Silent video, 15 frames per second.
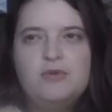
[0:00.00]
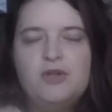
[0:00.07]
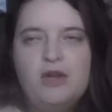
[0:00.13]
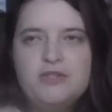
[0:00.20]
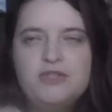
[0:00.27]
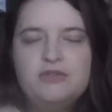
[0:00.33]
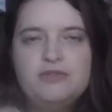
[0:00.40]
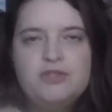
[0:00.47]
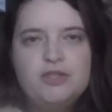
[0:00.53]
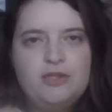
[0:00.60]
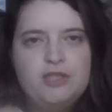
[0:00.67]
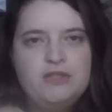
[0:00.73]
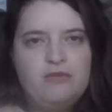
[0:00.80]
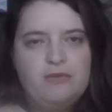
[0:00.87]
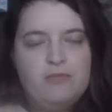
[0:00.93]
But also in
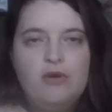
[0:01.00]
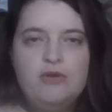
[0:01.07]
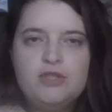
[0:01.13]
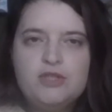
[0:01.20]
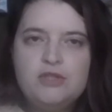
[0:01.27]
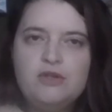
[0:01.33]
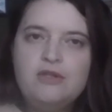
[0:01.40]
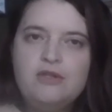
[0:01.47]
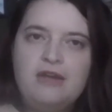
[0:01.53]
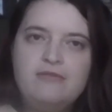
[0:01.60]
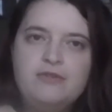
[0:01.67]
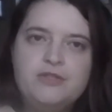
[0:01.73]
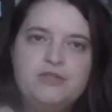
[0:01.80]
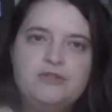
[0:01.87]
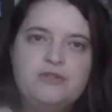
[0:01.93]
terms of emotional
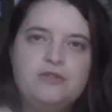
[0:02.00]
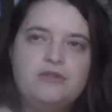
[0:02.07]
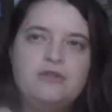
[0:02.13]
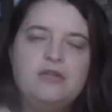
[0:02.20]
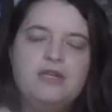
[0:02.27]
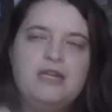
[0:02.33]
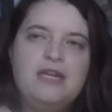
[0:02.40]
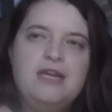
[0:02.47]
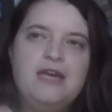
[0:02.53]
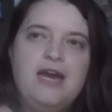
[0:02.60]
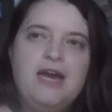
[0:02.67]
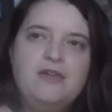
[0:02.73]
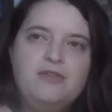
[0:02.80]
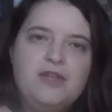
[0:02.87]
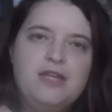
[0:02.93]
level too,
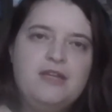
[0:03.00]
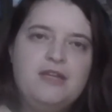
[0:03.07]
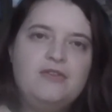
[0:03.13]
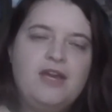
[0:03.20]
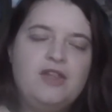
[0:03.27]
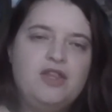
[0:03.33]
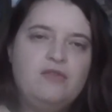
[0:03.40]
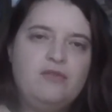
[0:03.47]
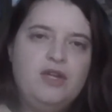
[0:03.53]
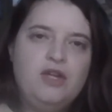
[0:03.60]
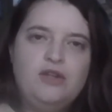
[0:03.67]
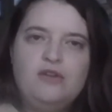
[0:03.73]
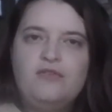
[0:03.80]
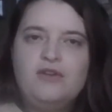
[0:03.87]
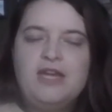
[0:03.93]
I think that the
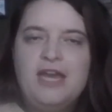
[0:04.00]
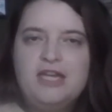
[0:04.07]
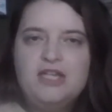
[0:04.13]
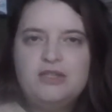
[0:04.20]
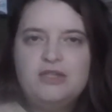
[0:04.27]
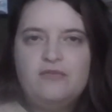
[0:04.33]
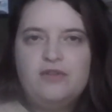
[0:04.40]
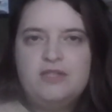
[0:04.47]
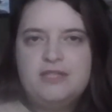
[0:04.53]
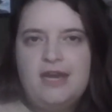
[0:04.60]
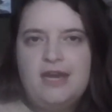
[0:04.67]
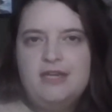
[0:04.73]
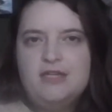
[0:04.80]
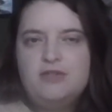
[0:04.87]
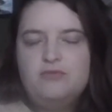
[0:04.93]
reunification of this
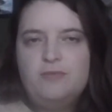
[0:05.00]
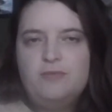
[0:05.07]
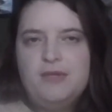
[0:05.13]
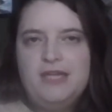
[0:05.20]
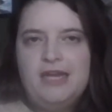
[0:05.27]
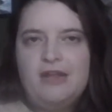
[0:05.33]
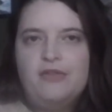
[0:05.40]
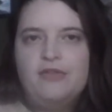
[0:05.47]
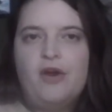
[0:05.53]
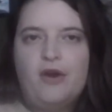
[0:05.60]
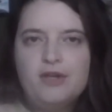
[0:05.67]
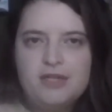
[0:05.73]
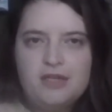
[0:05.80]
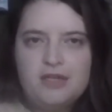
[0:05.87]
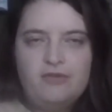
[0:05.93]
island will be
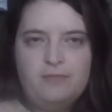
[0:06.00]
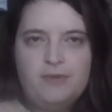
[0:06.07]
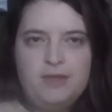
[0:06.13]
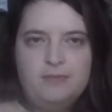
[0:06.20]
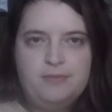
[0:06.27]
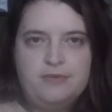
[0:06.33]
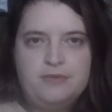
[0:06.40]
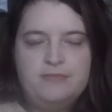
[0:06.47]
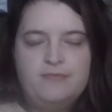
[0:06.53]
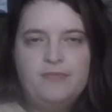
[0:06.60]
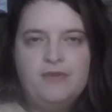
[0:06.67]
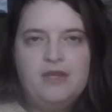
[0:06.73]
cathartic for people.